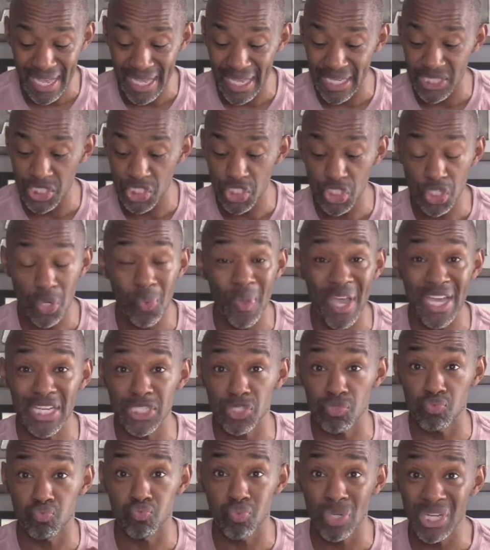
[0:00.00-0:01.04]
and
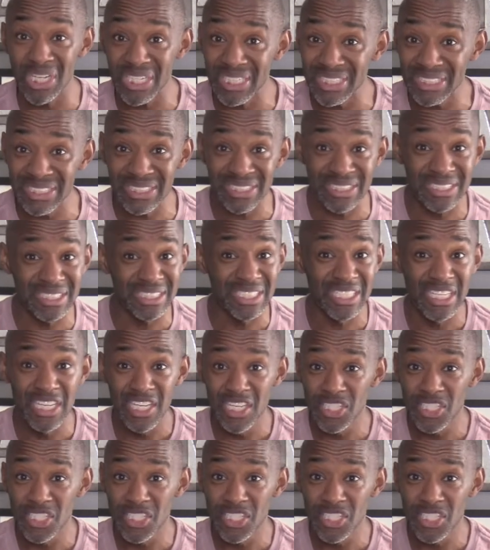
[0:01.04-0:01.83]
Joash runs